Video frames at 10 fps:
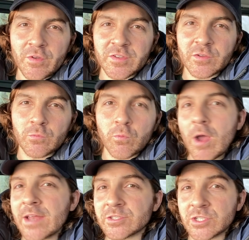as to
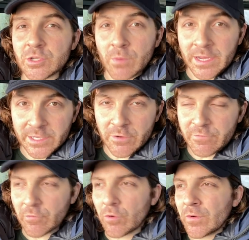what engine you might go
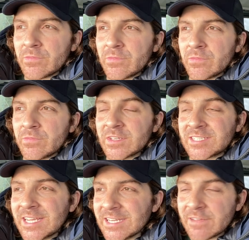for. The
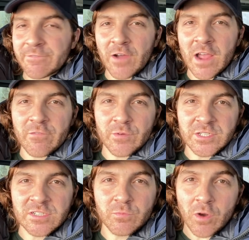TD5,
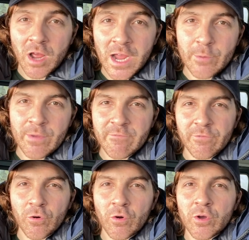which is what I went
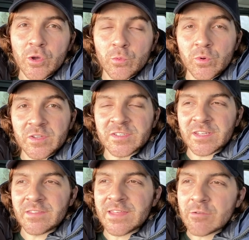for, was
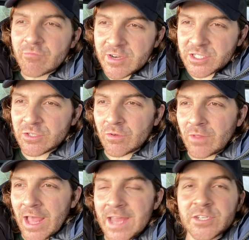the
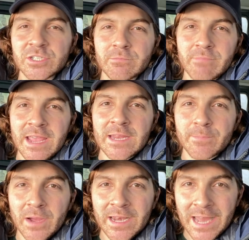original engine made
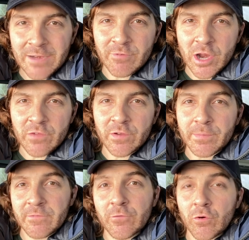by Land Rover
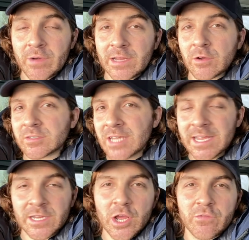before it got
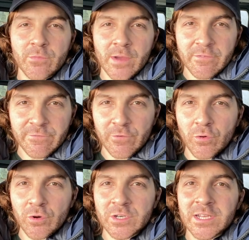taken over by Ford